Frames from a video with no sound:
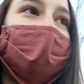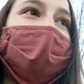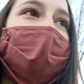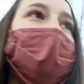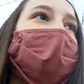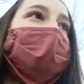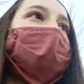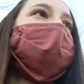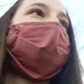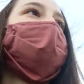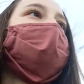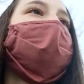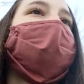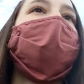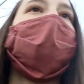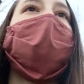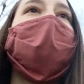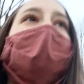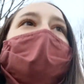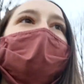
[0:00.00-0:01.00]
So,
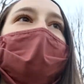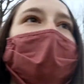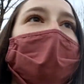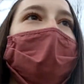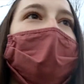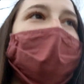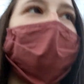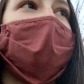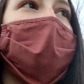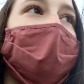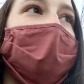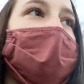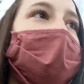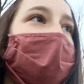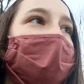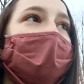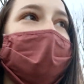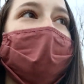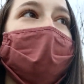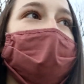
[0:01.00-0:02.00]

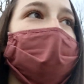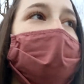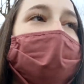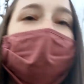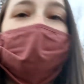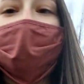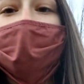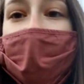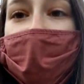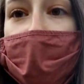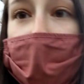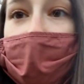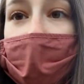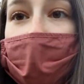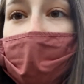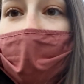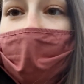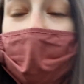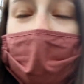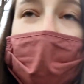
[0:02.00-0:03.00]
gotta give the
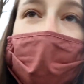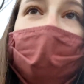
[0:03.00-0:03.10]
people what they